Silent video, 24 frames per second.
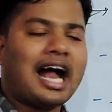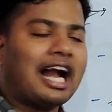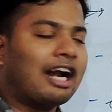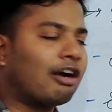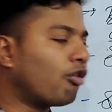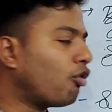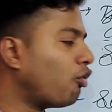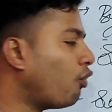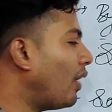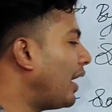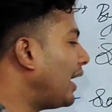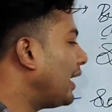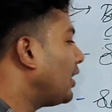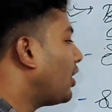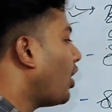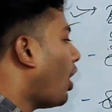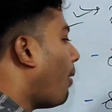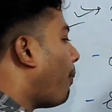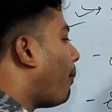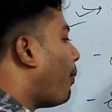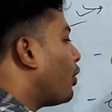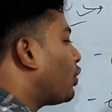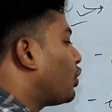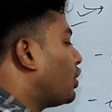And when the
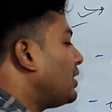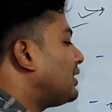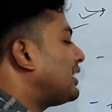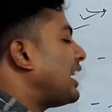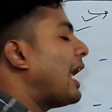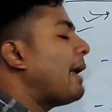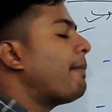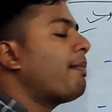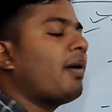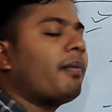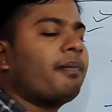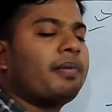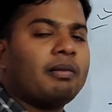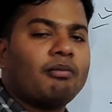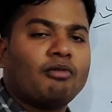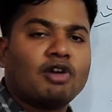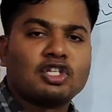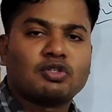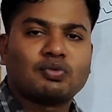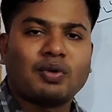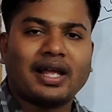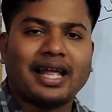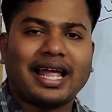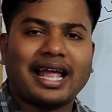opposite type of
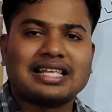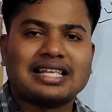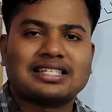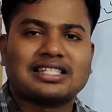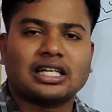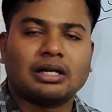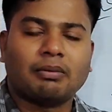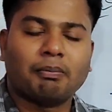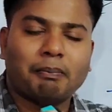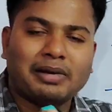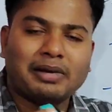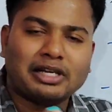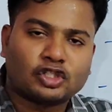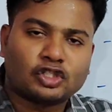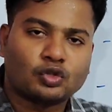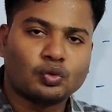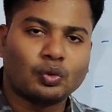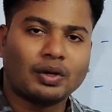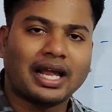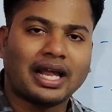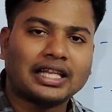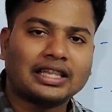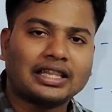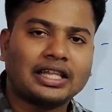emulsifying agent mix
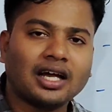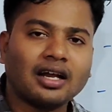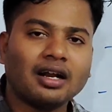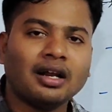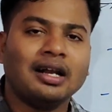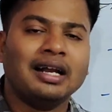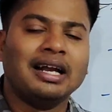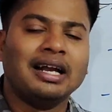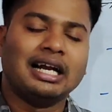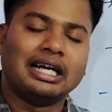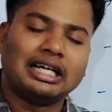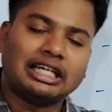together,